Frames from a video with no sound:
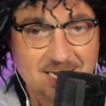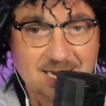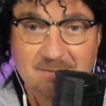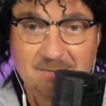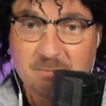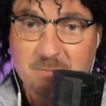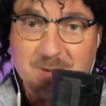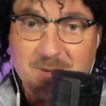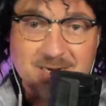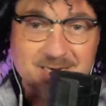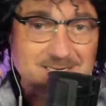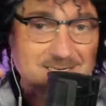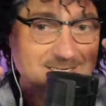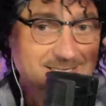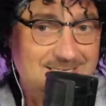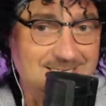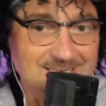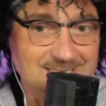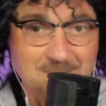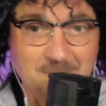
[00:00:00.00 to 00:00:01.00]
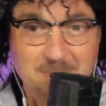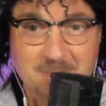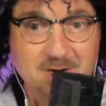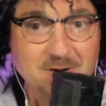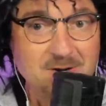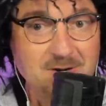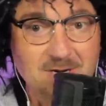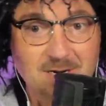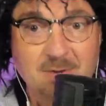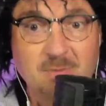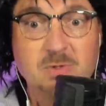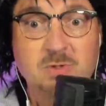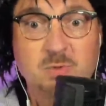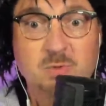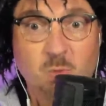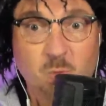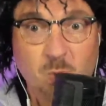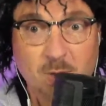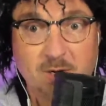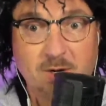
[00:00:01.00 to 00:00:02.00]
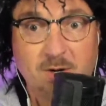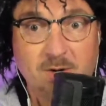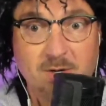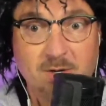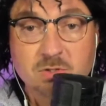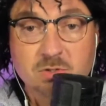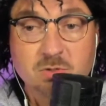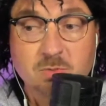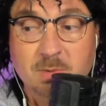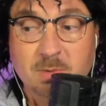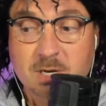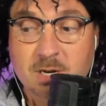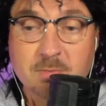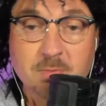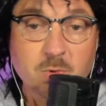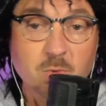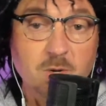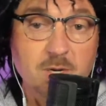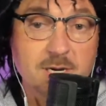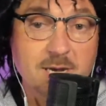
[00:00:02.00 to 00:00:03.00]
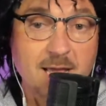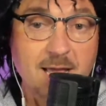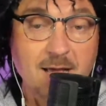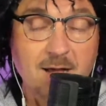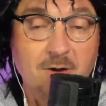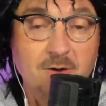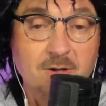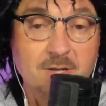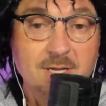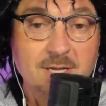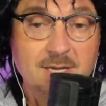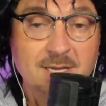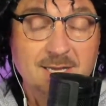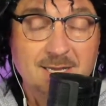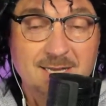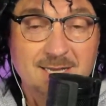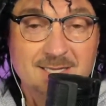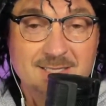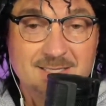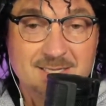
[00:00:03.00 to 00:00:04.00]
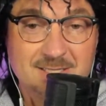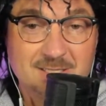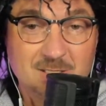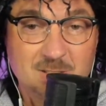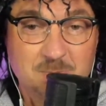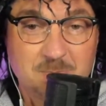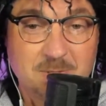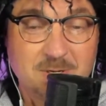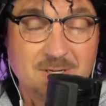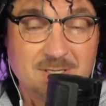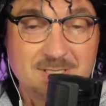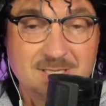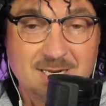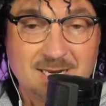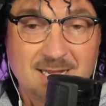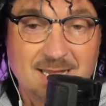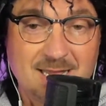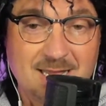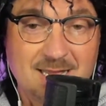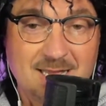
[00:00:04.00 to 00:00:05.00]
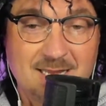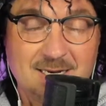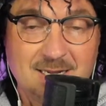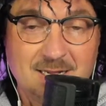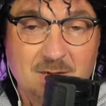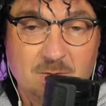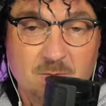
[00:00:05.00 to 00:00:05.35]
everybody just disappeared. It was weird. So my number one now is this experience that I had.